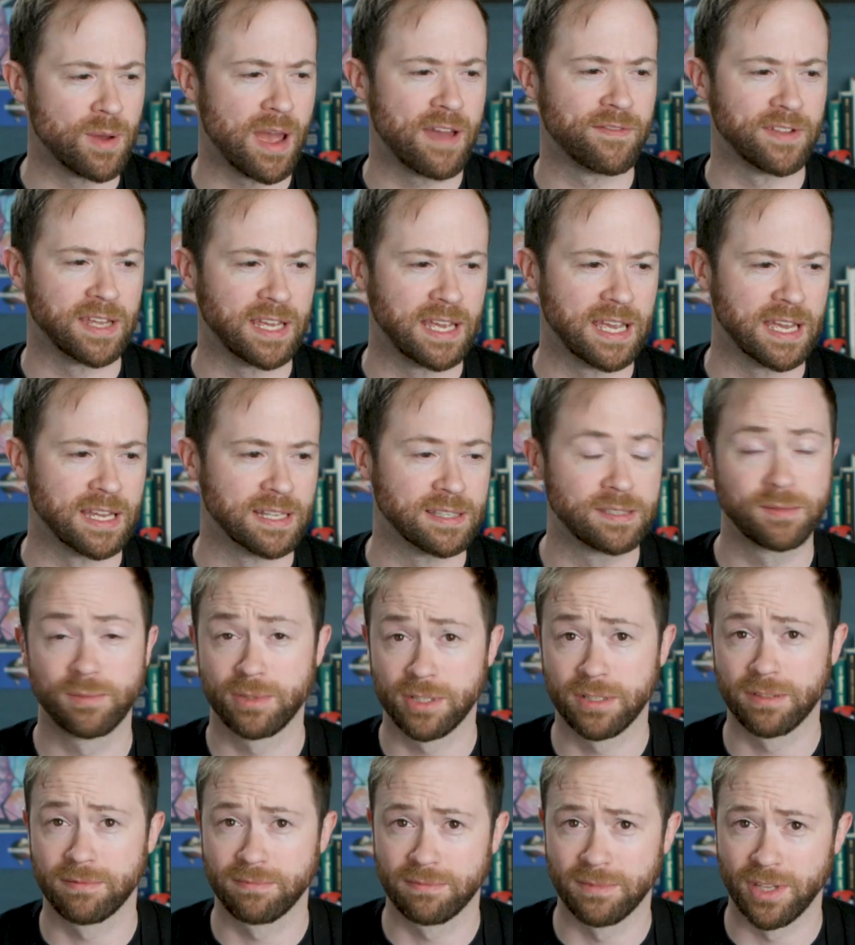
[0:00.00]
having kids,
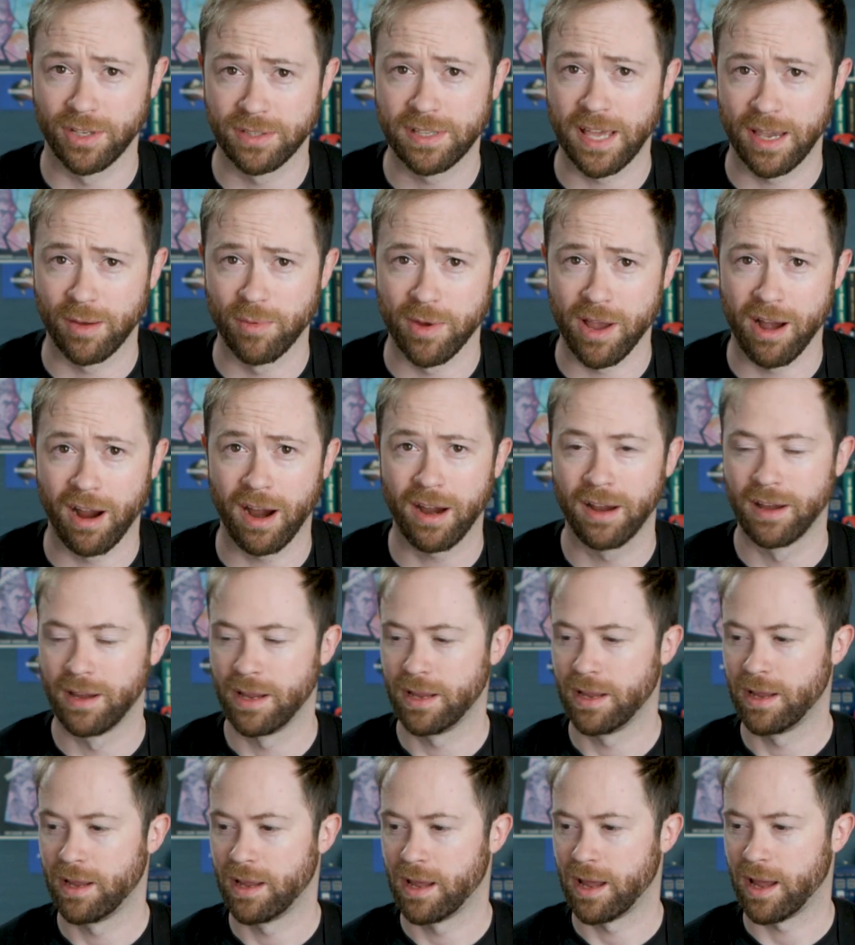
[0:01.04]
which looks like we are,
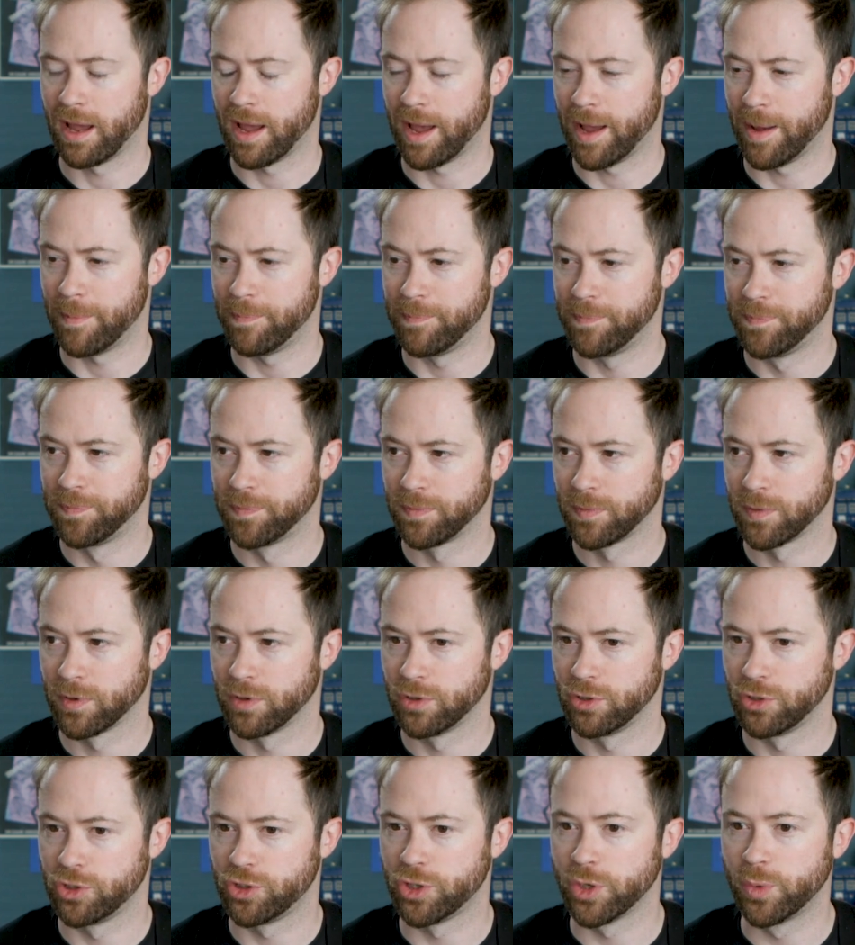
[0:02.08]
um,
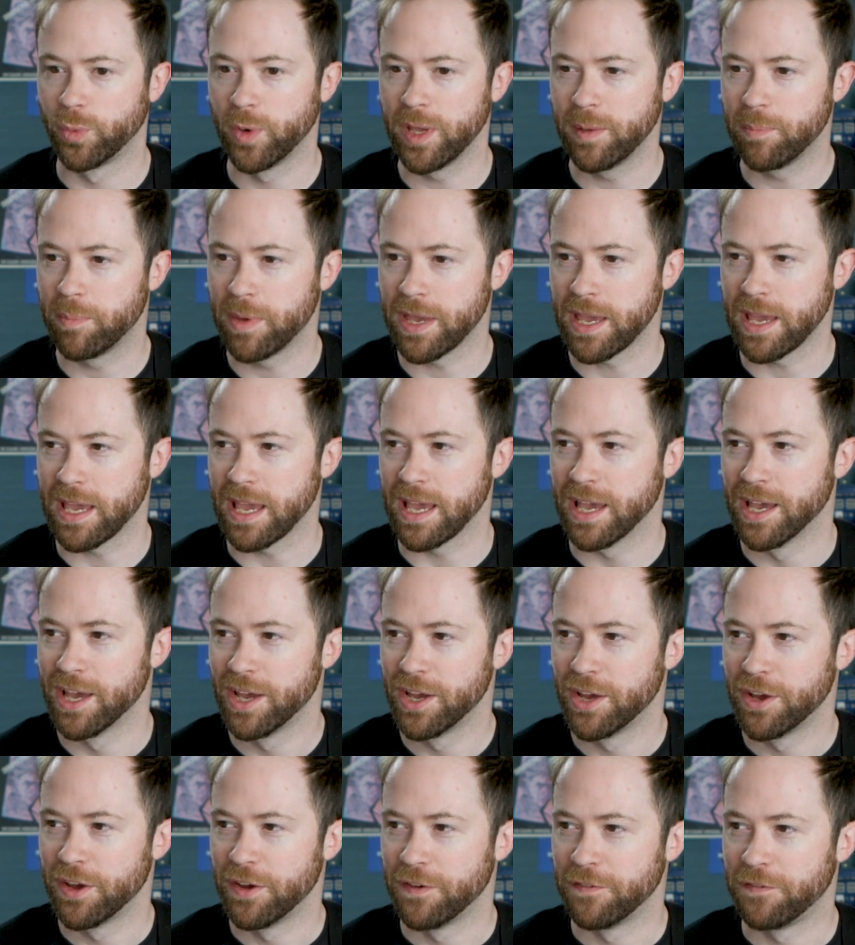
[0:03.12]
should we be
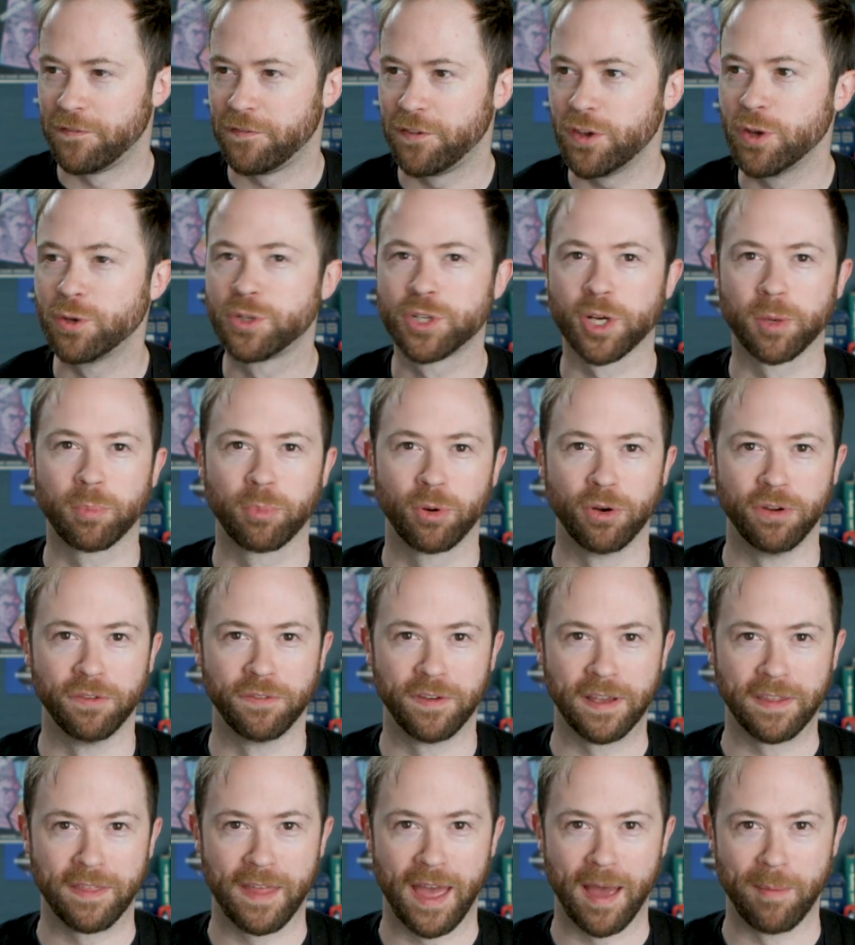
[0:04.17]

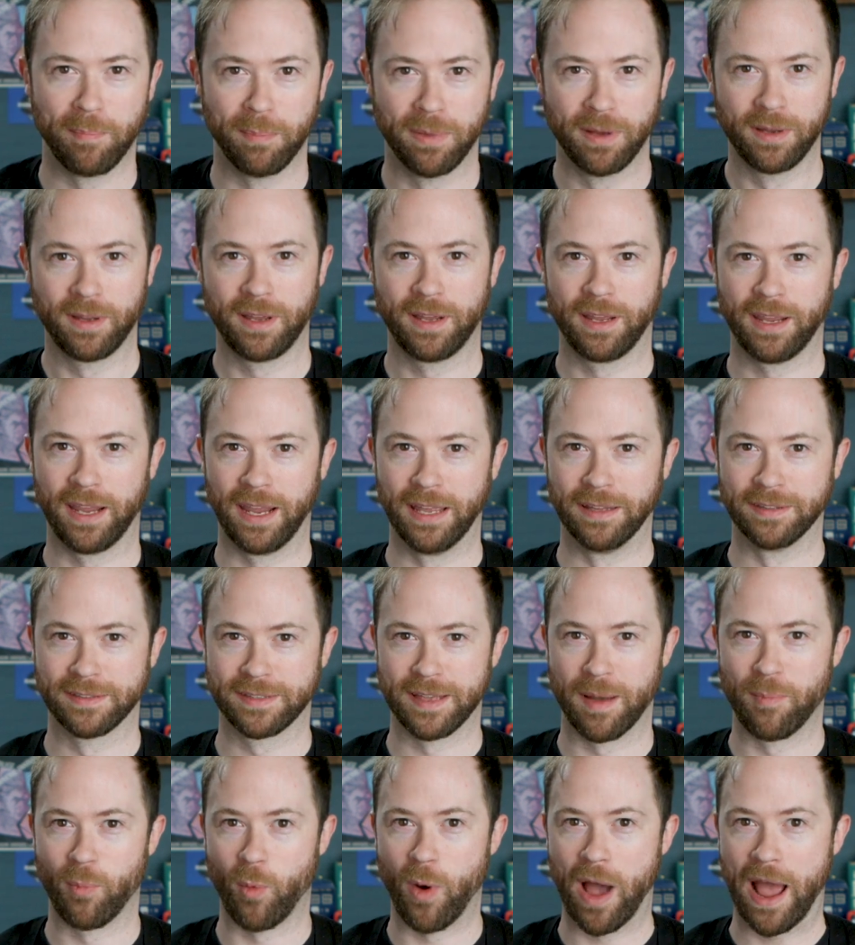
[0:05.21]
future-proofing them in
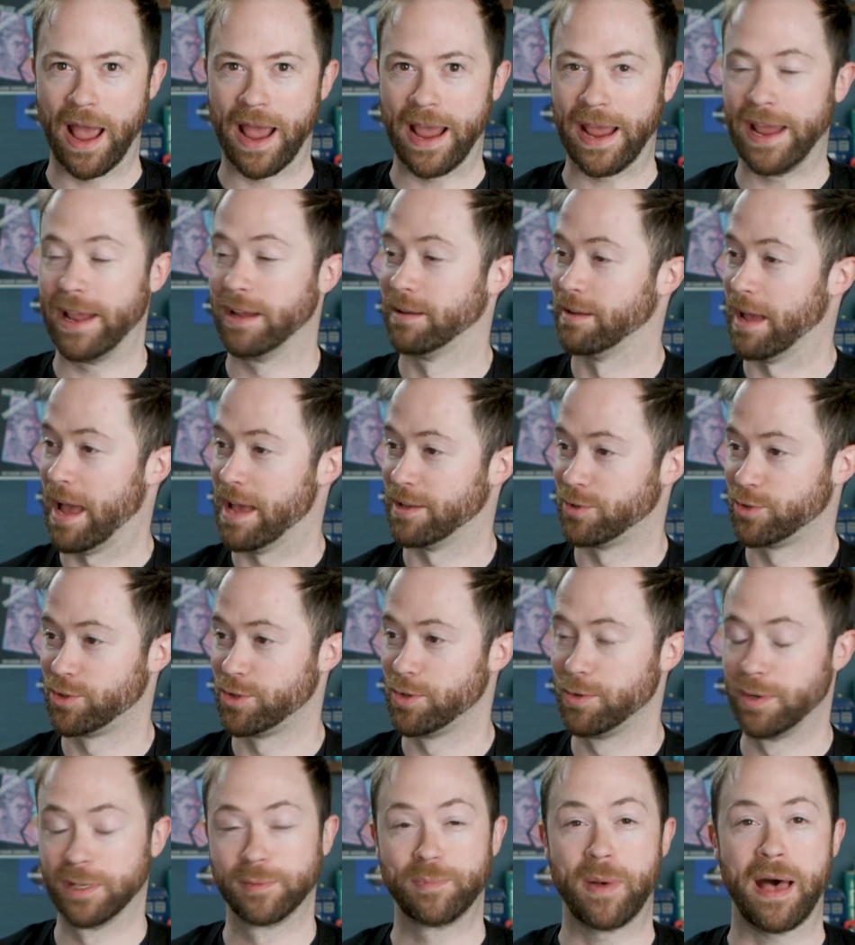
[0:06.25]
some way as
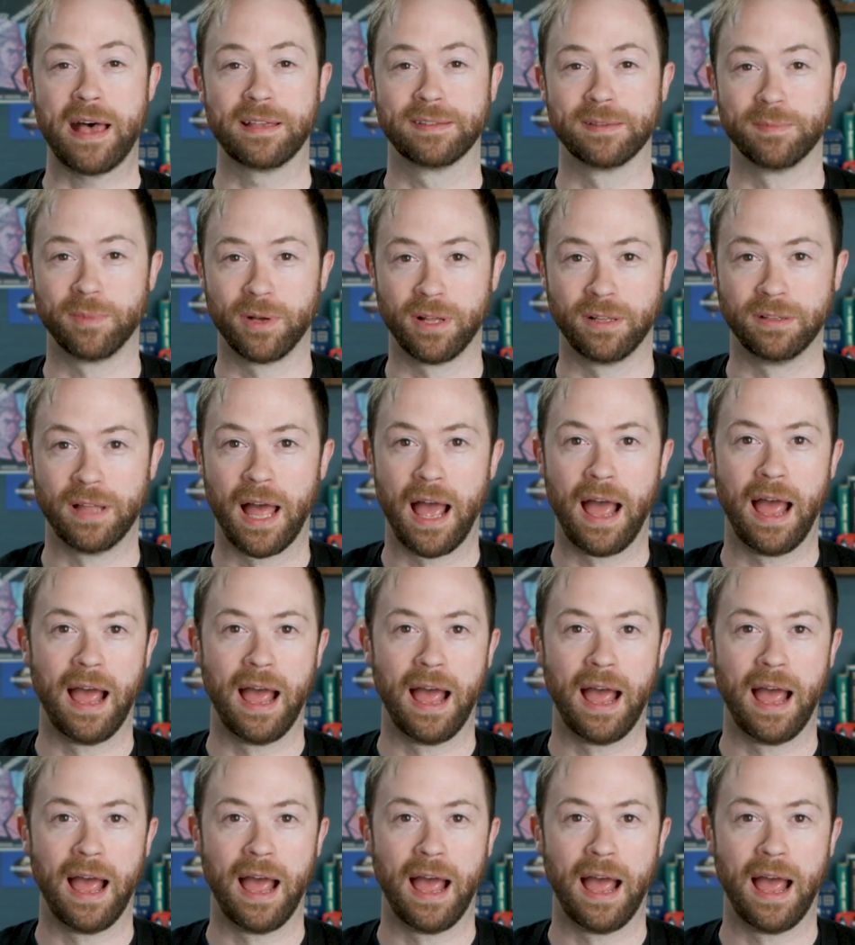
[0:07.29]
soon as possible?